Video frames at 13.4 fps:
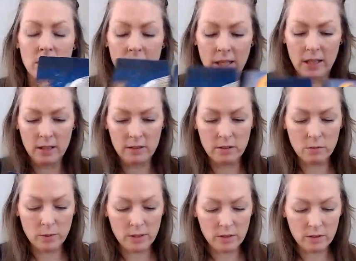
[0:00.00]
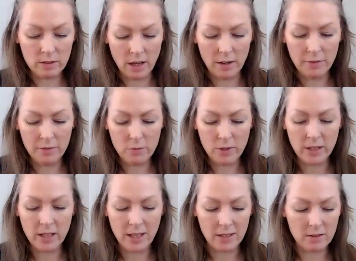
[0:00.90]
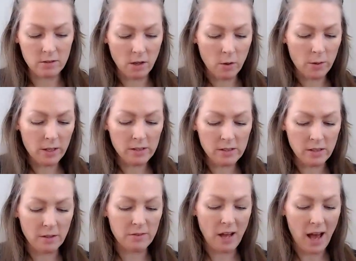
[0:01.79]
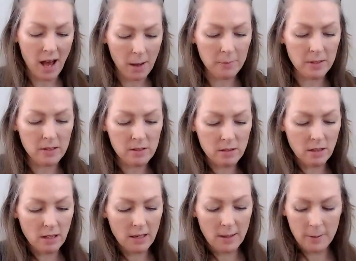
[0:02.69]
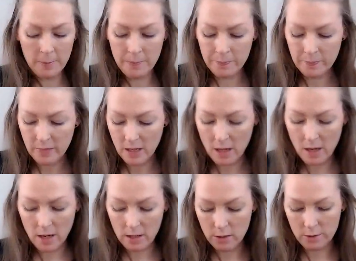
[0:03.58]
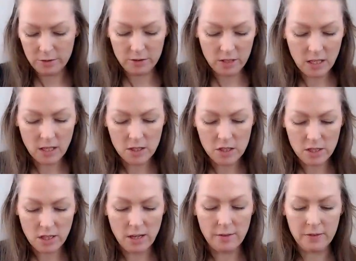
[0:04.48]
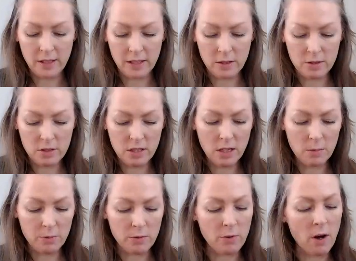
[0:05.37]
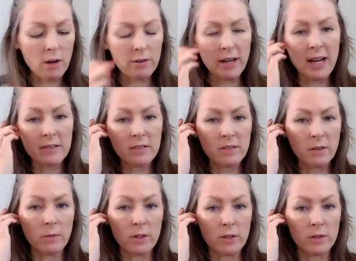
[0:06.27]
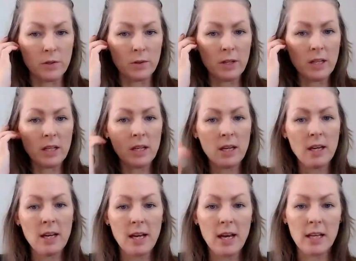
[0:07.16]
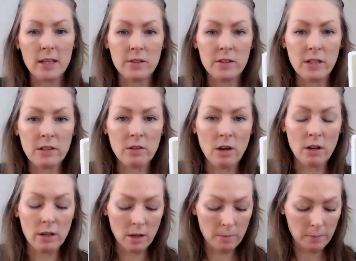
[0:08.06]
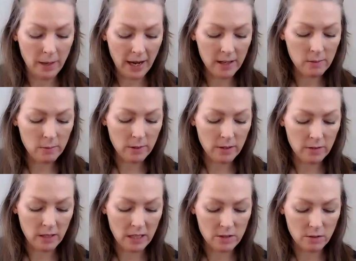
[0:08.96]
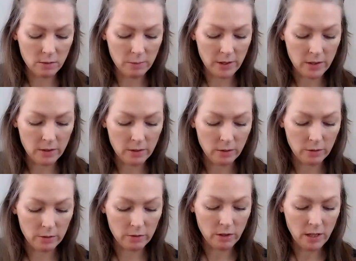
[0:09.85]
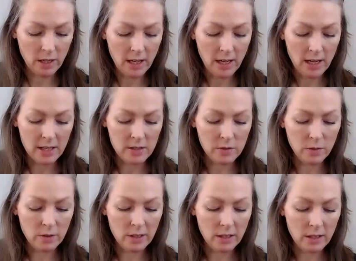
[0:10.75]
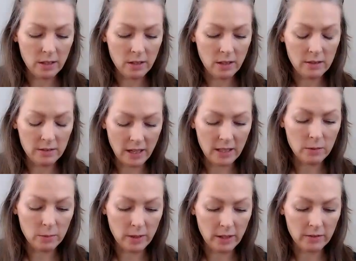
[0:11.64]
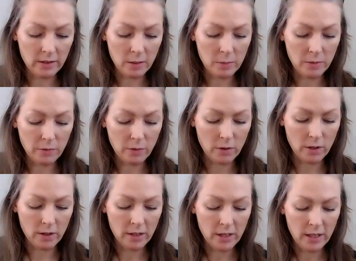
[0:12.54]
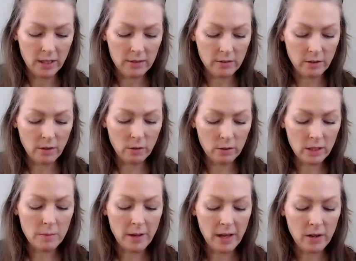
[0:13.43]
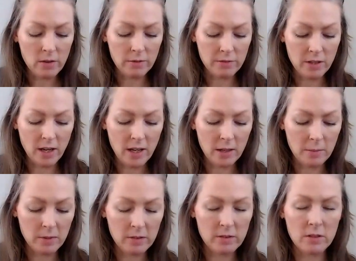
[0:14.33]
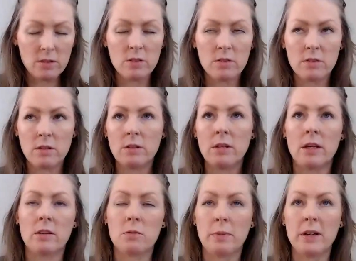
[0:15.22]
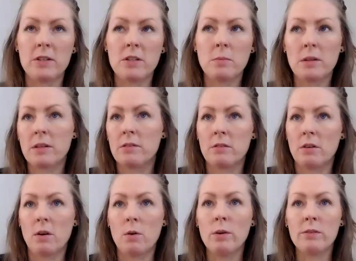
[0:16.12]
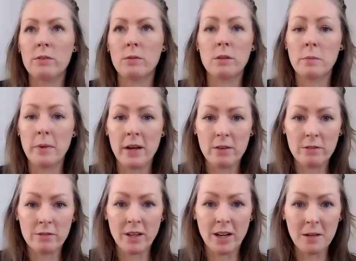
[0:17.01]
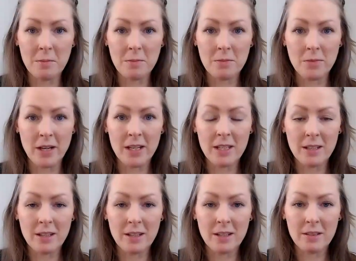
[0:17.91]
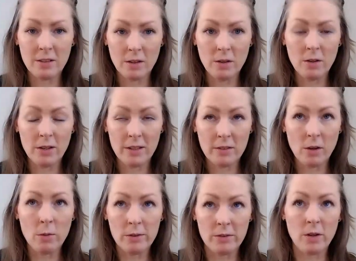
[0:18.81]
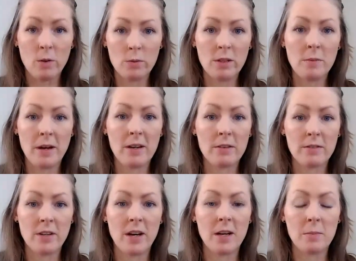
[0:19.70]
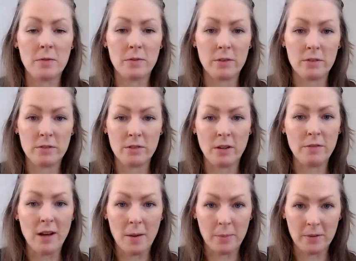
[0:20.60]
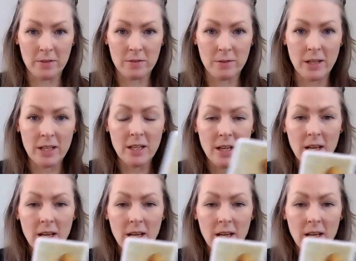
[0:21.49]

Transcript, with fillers: Like this is when stuff really gets going. Stuff happens uh, you're seeing a shift, like you're seeing progress in what you're doing. And the Tick Tock combined with this Angel of Miracles, I just feel like exactly what I said before. It's only a matter of time, and it's such a silly expression because it's always only a matter of time, right? It's always only a matter of time before stuff happens, right?